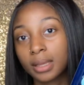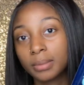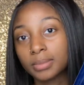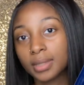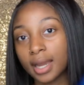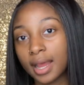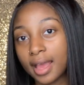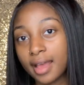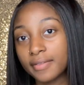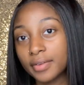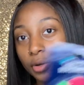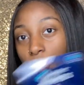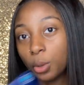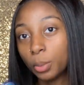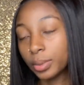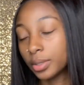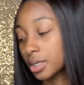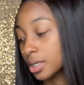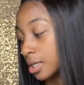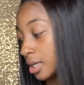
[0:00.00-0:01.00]
up that I haven't
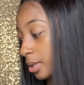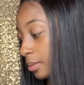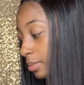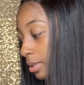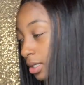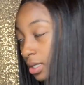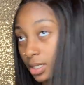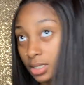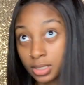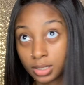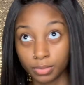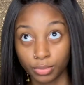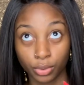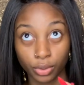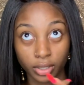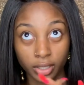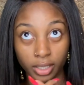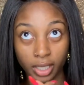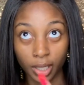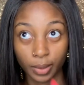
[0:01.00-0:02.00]
opened yet because the
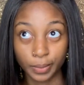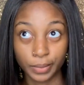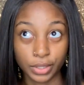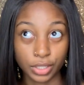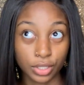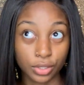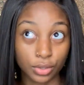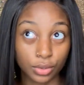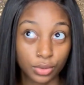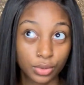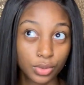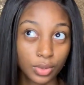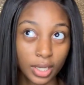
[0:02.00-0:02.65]
board came with two.